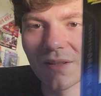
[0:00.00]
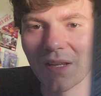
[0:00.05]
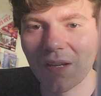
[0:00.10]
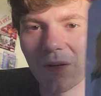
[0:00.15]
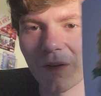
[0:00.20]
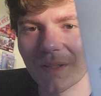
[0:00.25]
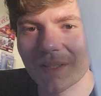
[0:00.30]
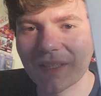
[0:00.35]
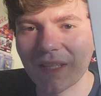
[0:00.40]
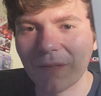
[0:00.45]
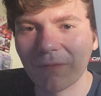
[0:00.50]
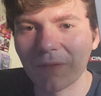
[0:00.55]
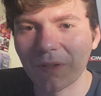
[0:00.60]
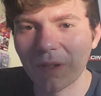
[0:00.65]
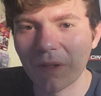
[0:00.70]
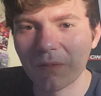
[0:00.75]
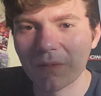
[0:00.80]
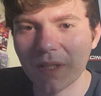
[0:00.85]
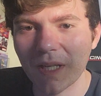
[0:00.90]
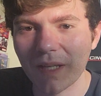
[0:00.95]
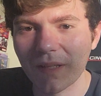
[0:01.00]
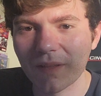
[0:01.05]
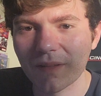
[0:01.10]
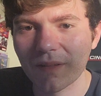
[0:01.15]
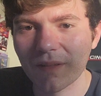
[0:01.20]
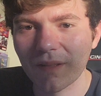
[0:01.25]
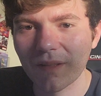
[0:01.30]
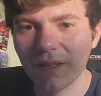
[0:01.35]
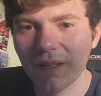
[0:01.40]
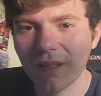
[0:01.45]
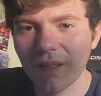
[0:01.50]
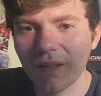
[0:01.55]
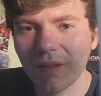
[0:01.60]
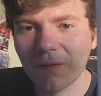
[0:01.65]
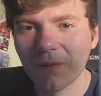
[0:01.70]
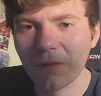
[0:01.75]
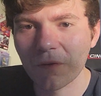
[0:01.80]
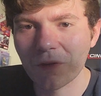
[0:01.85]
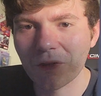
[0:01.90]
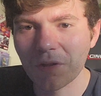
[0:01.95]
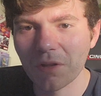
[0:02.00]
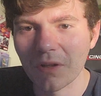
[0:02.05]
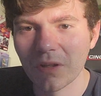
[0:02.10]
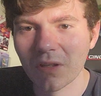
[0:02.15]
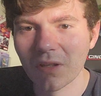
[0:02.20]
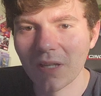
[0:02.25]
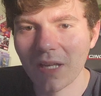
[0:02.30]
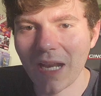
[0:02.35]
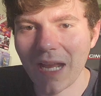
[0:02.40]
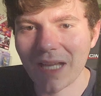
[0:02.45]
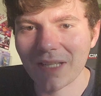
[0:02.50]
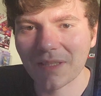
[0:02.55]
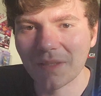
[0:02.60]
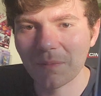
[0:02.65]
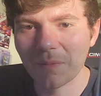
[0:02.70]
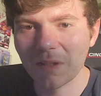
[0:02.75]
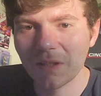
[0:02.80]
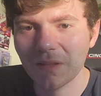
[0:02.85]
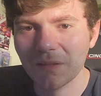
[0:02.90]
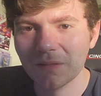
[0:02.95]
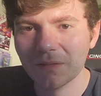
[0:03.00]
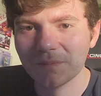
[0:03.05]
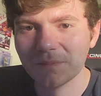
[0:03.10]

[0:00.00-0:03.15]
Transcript: No, it's definitely Gotenks. For sure. It has to be.